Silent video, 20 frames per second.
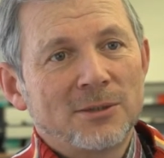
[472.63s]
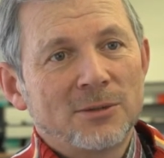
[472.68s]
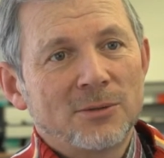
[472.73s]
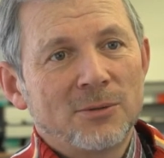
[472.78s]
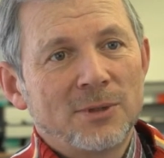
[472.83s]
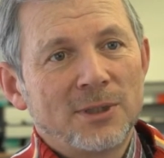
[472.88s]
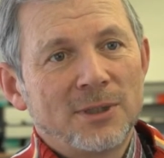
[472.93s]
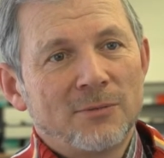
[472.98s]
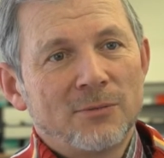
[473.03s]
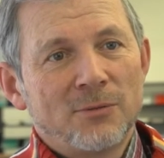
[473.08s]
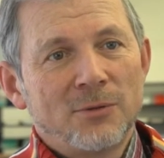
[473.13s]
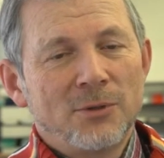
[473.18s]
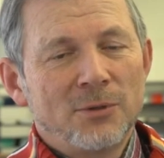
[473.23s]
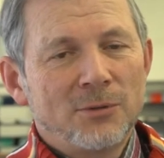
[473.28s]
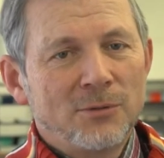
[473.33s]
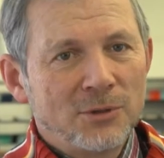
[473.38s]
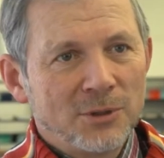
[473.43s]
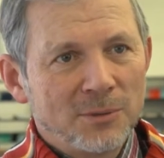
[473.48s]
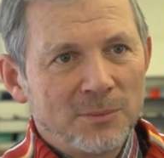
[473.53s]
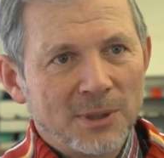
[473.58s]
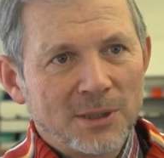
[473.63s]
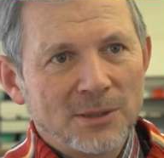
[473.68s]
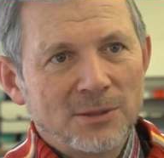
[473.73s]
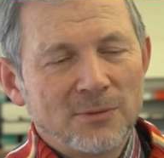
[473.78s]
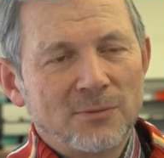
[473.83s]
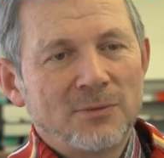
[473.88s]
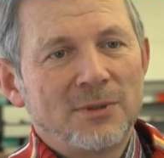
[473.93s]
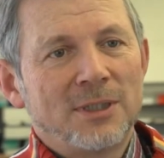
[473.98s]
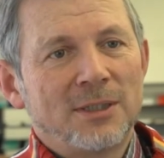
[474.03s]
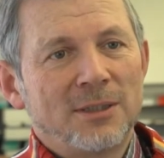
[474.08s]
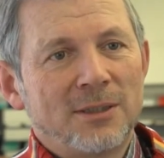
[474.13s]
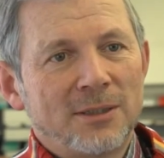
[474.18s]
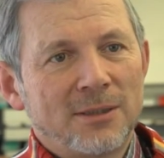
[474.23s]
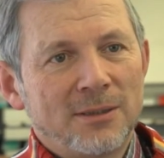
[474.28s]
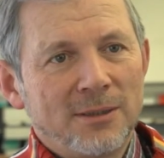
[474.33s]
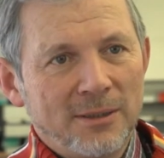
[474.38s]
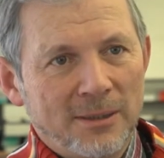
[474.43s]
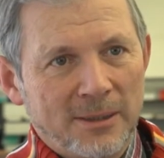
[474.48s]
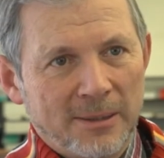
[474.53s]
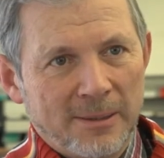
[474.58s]
So they have huge amounts of
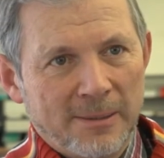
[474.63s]
data.